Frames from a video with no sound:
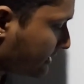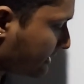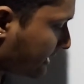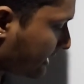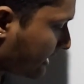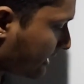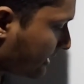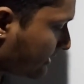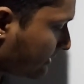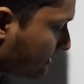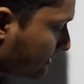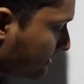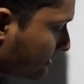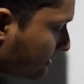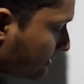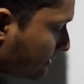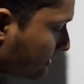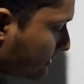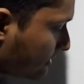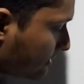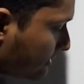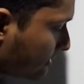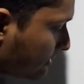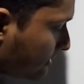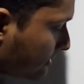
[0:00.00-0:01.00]
tan
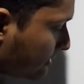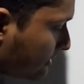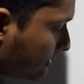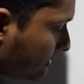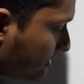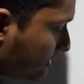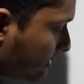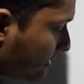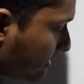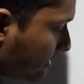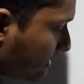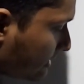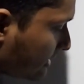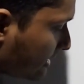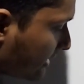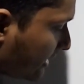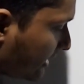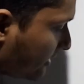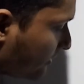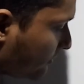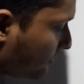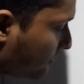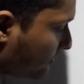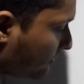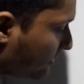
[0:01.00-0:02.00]

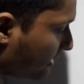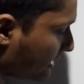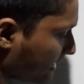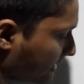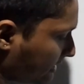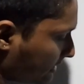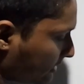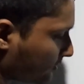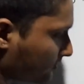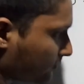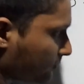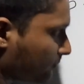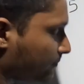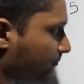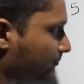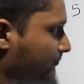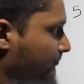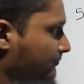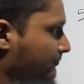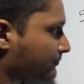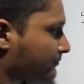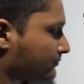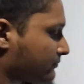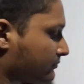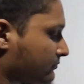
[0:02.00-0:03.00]
theta by 2.
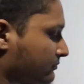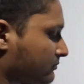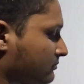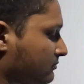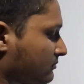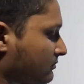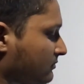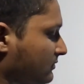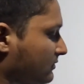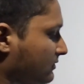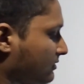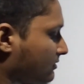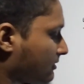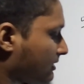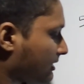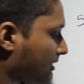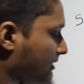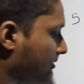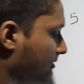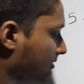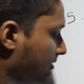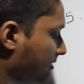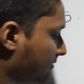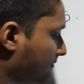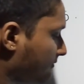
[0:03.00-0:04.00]

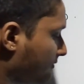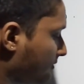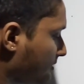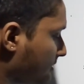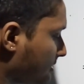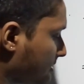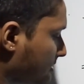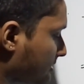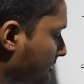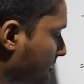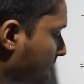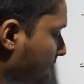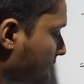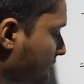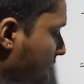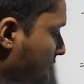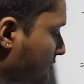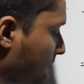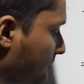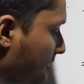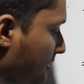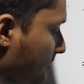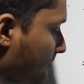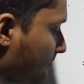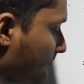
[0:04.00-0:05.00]
Okay, therefore this comes
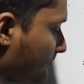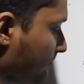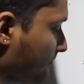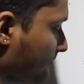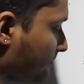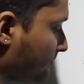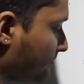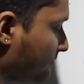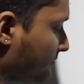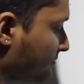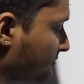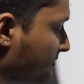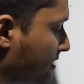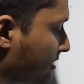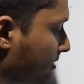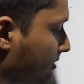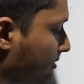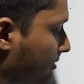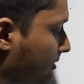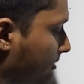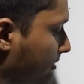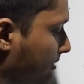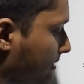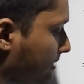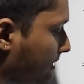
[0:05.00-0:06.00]
to be
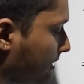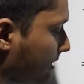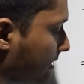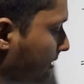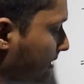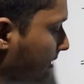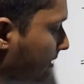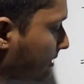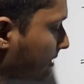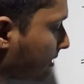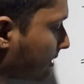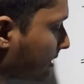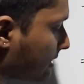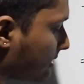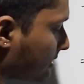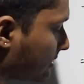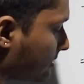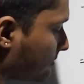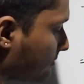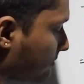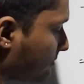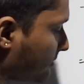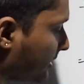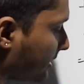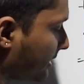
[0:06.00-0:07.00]

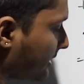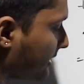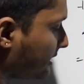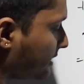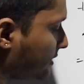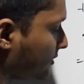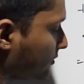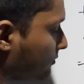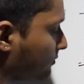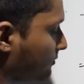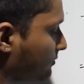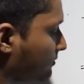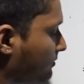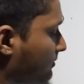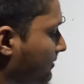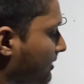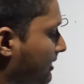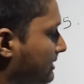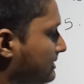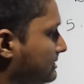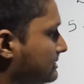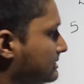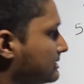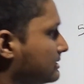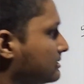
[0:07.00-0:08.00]
theta by 2
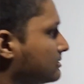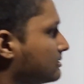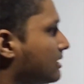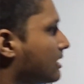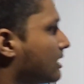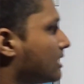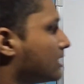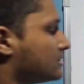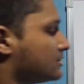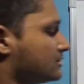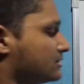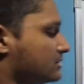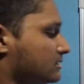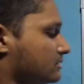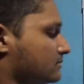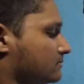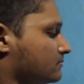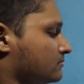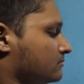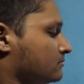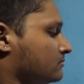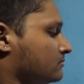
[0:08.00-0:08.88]
as the answer.